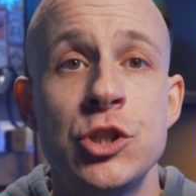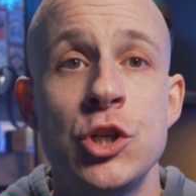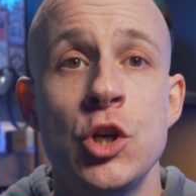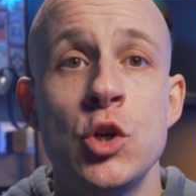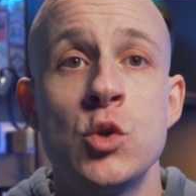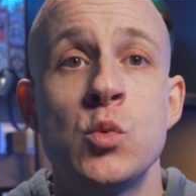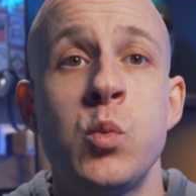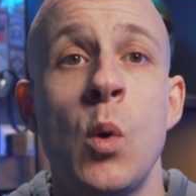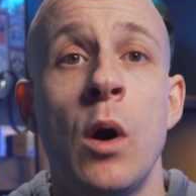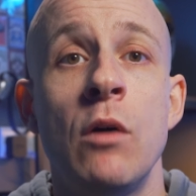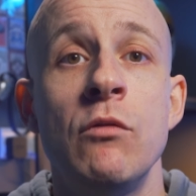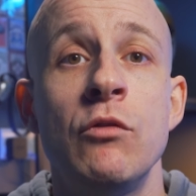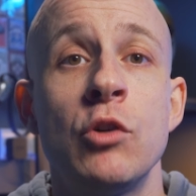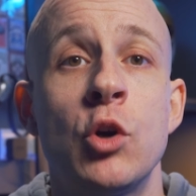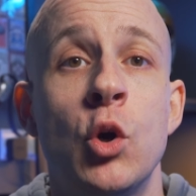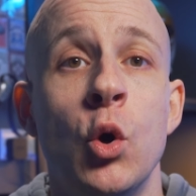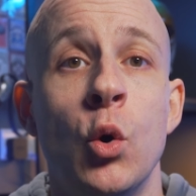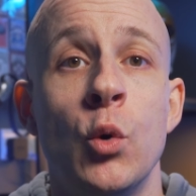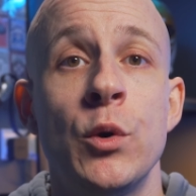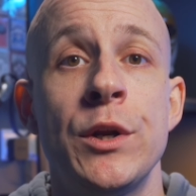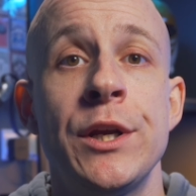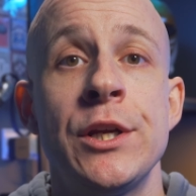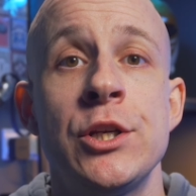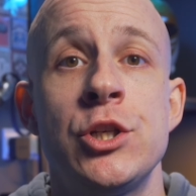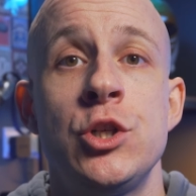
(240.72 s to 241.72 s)
choose what
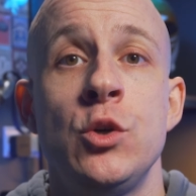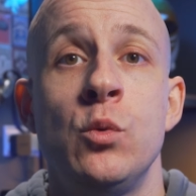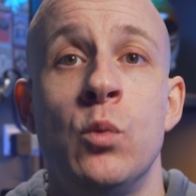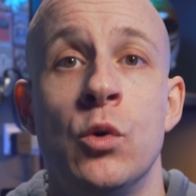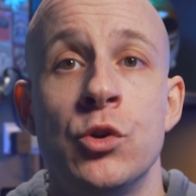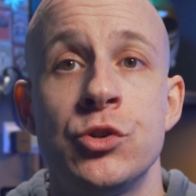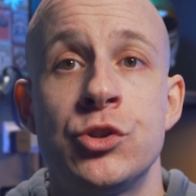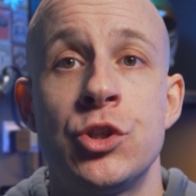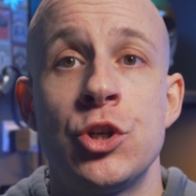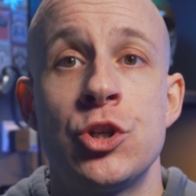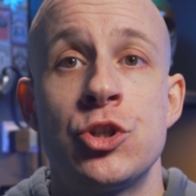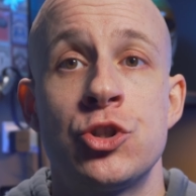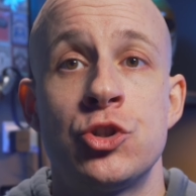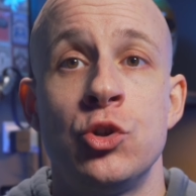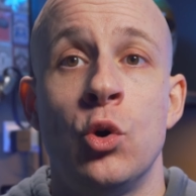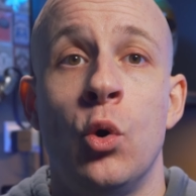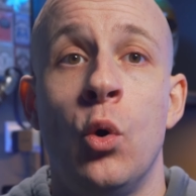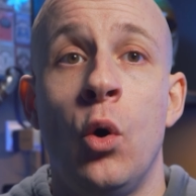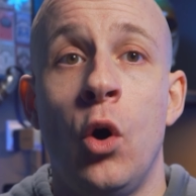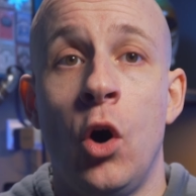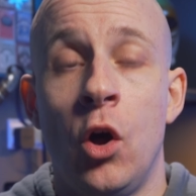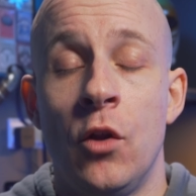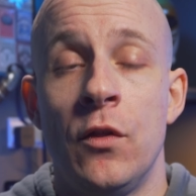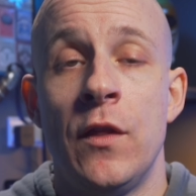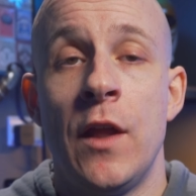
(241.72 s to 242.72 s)
recordings you want to
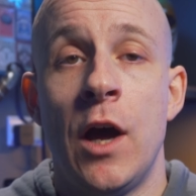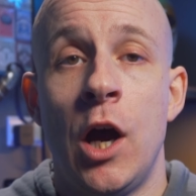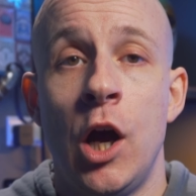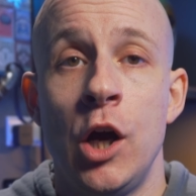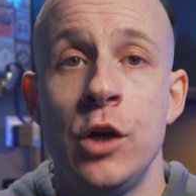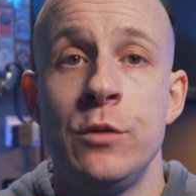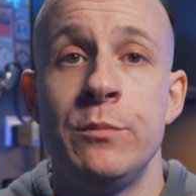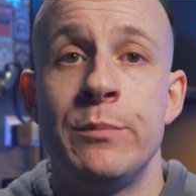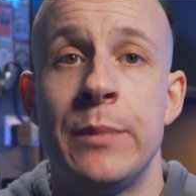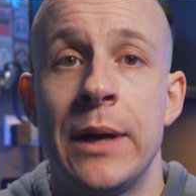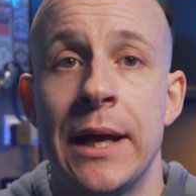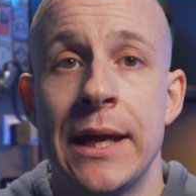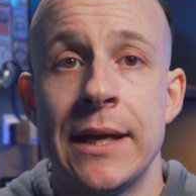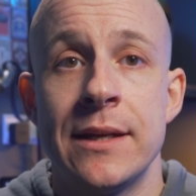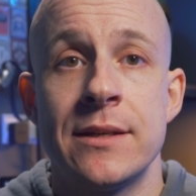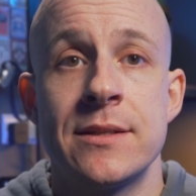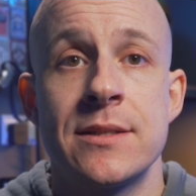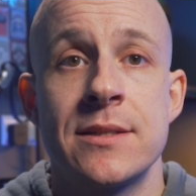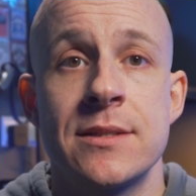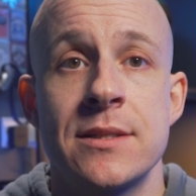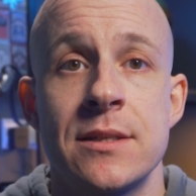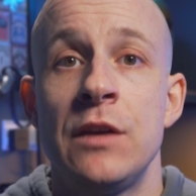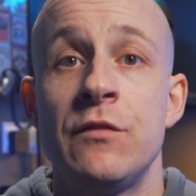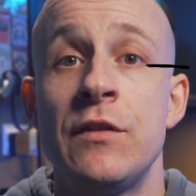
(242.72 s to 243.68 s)
store on the home base.